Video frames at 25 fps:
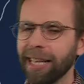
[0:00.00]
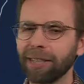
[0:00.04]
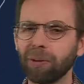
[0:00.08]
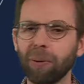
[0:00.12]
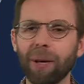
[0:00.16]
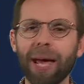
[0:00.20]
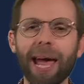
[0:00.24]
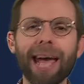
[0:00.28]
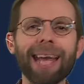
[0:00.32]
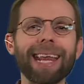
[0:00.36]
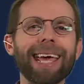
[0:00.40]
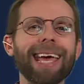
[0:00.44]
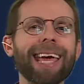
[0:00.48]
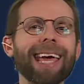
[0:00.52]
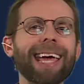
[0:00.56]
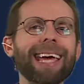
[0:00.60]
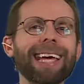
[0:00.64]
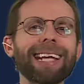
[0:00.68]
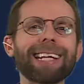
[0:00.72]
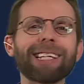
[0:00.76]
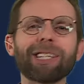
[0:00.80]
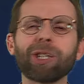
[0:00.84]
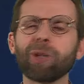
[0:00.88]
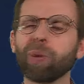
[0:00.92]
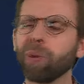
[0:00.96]
And as we head
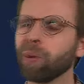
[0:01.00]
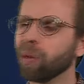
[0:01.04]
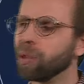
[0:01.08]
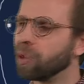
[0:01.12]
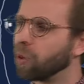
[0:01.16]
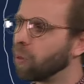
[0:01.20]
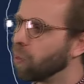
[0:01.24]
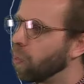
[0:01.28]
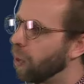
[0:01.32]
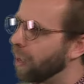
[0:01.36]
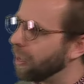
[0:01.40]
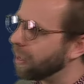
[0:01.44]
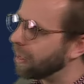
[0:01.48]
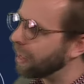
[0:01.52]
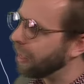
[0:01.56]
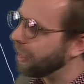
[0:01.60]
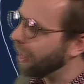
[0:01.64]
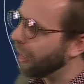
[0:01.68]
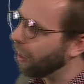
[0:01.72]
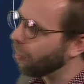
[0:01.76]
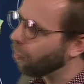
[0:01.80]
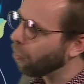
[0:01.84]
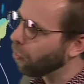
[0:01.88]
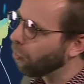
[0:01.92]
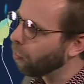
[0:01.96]
in towards
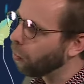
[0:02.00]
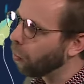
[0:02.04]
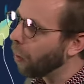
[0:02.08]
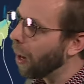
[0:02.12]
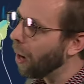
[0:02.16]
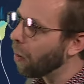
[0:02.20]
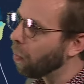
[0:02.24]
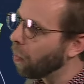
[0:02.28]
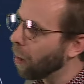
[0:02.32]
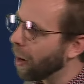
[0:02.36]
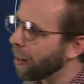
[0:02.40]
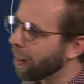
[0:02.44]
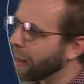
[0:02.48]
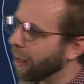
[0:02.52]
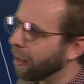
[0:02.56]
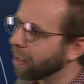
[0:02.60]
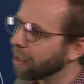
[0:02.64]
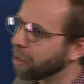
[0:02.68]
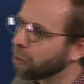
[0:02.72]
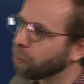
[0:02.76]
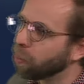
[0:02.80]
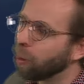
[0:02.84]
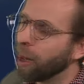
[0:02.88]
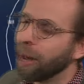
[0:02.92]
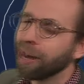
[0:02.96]
Wednesday, that wet
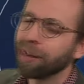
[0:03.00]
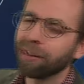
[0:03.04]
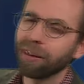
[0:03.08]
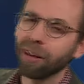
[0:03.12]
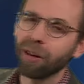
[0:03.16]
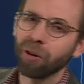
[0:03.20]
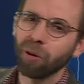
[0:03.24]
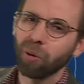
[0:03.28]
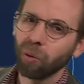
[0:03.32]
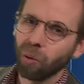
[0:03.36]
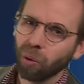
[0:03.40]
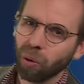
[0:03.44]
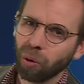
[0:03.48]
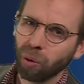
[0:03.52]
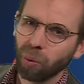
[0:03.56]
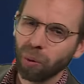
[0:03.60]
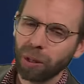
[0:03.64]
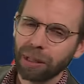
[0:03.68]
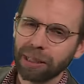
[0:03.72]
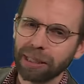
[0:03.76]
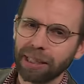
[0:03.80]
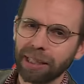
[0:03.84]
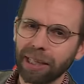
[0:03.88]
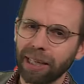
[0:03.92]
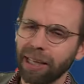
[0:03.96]
weather spreads
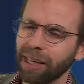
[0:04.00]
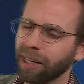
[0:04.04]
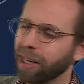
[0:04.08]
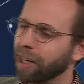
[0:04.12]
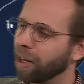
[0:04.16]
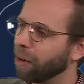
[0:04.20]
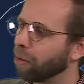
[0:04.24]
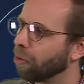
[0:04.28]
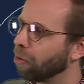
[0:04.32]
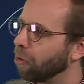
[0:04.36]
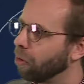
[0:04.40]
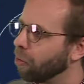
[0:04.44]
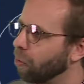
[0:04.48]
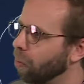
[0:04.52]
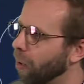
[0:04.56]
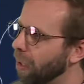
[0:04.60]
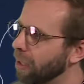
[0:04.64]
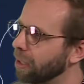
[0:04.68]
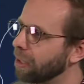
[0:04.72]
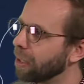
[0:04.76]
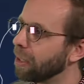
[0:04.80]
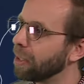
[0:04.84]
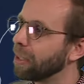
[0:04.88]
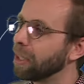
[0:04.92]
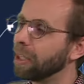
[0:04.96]
northwards up through
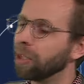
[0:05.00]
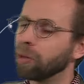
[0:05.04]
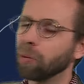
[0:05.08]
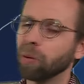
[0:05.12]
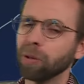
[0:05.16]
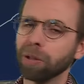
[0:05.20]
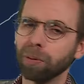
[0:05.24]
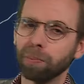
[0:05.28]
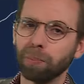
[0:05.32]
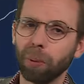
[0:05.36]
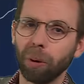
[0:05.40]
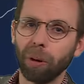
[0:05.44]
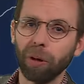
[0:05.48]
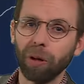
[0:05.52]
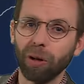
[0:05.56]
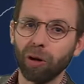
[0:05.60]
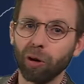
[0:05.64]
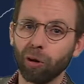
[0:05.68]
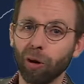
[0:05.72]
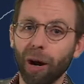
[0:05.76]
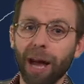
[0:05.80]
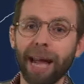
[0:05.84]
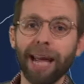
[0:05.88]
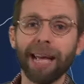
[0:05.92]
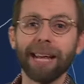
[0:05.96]
Western, in towards
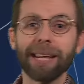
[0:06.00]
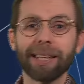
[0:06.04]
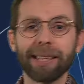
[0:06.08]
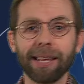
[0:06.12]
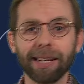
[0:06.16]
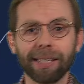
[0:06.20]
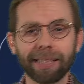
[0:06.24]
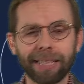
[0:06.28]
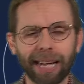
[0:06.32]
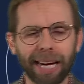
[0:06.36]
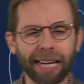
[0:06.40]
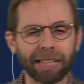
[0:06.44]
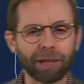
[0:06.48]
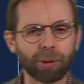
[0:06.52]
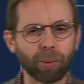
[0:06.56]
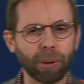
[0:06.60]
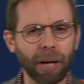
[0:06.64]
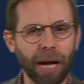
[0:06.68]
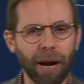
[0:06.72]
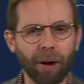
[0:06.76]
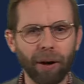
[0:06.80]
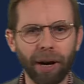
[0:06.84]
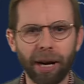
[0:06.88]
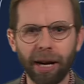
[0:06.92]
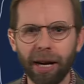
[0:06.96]
Buller, Grey, the
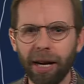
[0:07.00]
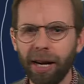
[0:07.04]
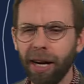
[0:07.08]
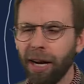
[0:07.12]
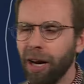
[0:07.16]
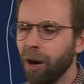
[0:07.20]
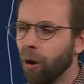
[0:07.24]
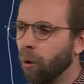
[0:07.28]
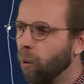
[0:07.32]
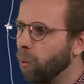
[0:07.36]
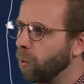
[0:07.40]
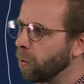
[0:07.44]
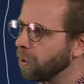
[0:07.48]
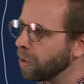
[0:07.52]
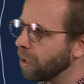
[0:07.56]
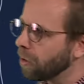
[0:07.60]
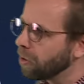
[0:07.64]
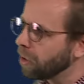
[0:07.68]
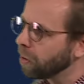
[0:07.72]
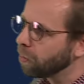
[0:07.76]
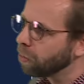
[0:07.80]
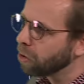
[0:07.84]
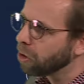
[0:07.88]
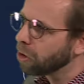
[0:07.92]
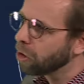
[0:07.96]
Tasman area.
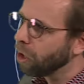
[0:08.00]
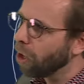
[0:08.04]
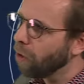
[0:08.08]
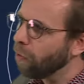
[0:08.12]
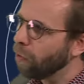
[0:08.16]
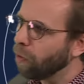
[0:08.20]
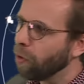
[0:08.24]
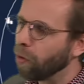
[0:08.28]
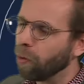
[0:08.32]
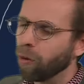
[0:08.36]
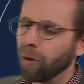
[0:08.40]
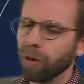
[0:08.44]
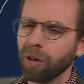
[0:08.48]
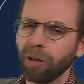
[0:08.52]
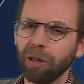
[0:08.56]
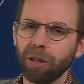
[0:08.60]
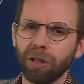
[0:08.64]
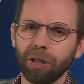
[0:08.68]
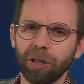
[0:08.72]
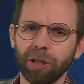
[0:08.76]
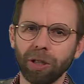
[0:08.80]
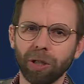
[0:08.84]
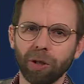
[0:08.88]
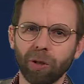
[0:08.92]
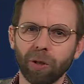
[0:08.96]
Also some snowfall
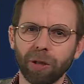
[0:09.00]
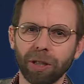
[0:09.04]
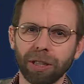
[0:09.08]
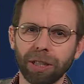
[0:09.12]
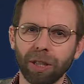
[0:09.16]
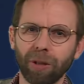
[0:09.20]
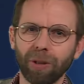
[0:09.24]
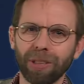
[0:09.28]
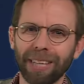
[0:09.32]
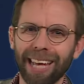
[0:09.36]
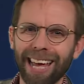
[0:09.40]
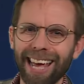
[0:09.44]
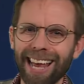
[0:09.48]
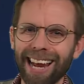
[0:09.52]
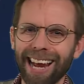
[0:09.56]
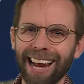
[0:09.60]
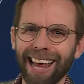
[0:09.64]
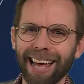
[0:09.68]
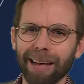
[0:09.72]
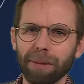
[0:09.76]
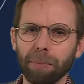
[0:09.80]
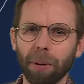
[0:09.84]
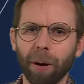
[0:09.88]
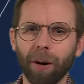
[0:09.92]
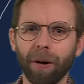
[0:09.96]
across those
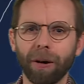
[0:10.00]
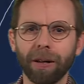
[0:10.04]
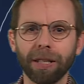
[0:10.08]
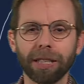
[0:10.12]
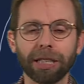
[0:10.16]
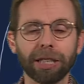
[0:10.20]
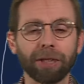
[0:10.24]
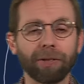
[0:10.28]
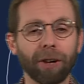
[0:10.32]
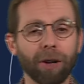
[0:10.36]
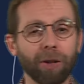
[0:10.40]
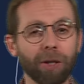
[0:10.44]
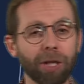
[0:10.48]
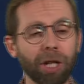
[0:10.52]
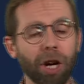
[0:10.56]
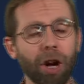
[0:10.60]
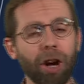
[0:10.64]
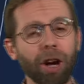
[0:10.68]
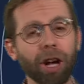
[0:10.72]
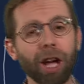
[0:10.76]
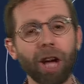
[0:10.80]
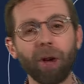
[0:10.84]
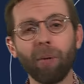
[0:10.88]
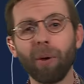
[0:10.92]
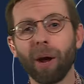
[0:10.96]
inland parts of
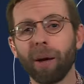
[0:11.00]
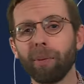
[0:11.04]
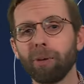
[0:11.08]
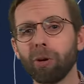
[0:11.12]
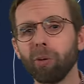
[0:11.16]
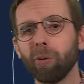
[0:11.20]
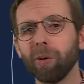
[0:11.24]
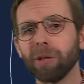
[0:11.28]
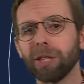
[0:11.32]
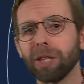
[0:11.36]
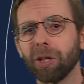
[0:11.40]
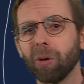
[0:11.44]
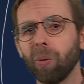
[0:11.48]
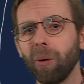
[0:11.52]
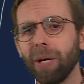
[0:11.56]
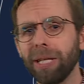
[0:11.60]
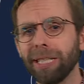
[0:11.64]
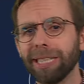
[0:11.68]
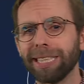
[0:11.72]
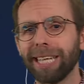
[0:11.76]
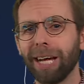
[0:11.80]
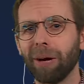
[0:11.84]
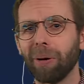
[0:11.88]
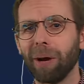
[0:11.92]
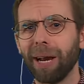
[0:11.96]
Otago, up towards the
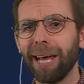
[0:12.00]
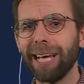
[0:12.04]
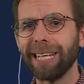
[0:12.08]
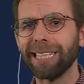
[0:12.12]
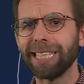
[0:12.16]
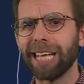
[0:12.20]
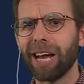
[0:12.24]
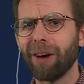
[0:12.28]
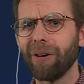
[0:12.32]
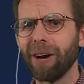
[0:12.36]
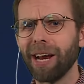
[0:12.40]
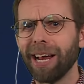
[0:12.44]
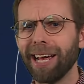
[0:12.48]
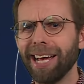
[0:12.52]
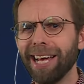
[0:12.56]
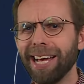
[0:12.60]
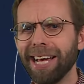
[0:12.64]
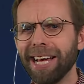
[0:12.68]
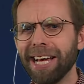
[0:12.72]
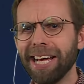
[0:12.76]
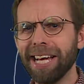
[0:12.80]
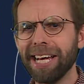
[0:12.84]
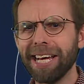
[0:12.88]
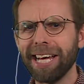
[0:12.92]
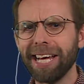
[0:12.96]
Queenstown Lakes area.